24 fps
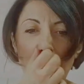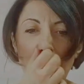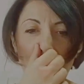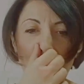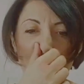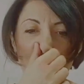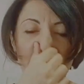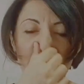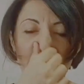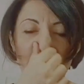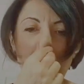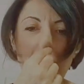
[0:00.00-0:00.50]

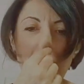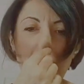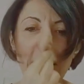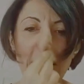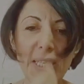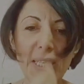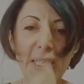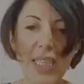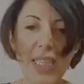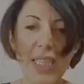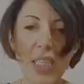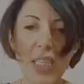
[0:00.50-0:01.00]
uh,
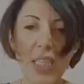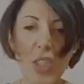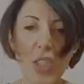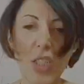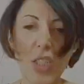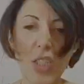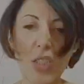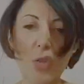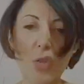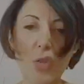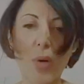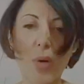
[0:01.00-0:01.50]

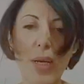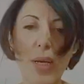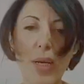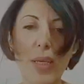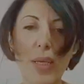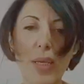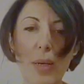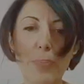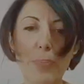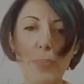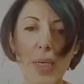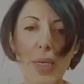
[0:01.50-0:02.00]
just try the
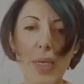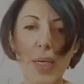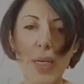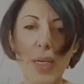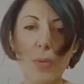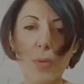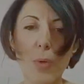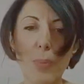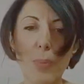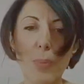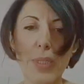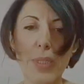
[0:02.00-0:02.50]
update.
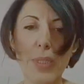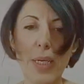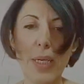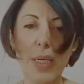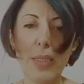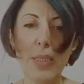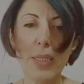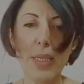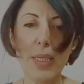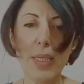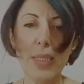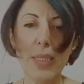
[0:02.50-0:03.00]
Website
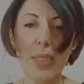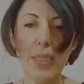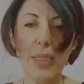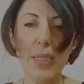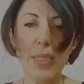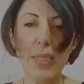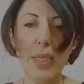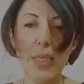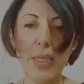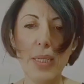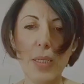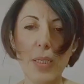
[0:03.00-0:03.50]
says
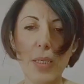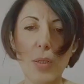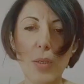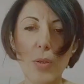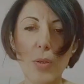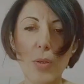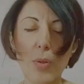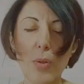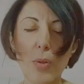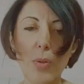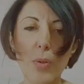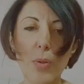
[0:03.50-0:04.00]

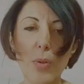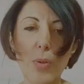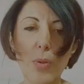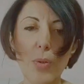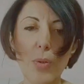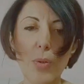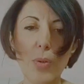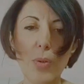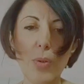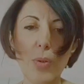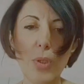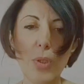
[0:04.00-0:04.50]

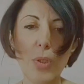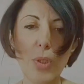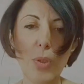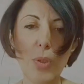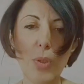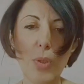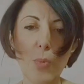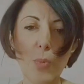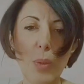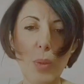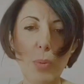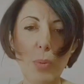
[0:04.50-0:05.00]
includes
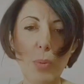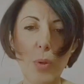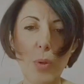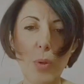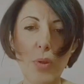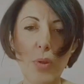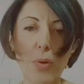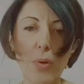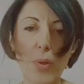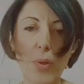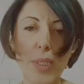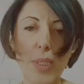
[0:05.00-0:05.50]

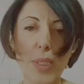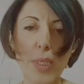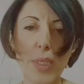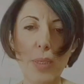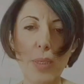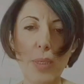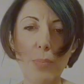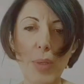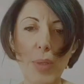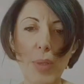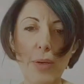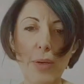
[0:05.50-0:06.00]

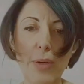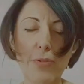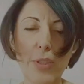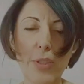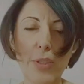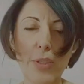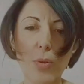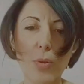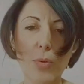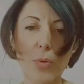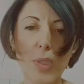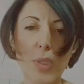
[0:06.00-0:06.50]
1.13, but after
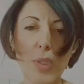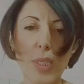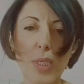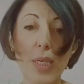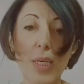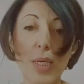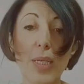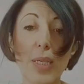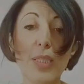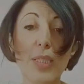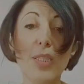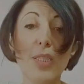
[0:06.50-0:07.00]
using
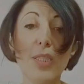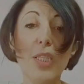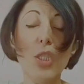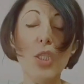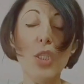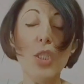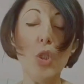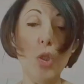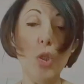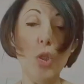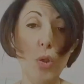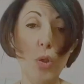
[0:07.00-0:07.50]
it,
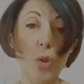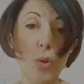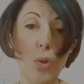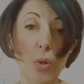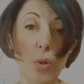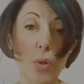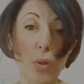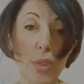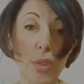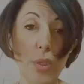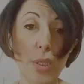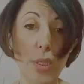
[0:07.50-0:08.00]
did
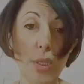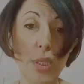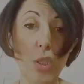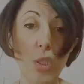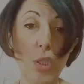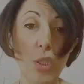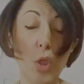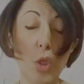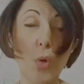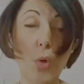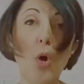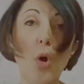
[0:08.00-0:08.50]
you
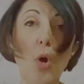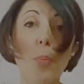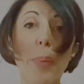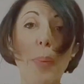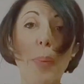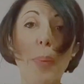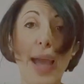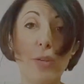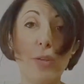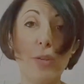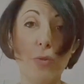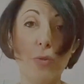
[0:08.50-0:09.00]
go
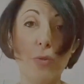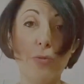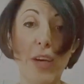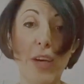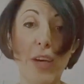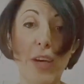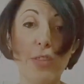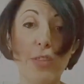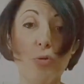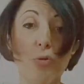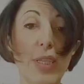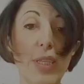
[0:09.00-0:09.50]
back to
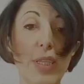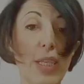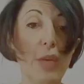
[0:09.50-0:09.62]
factory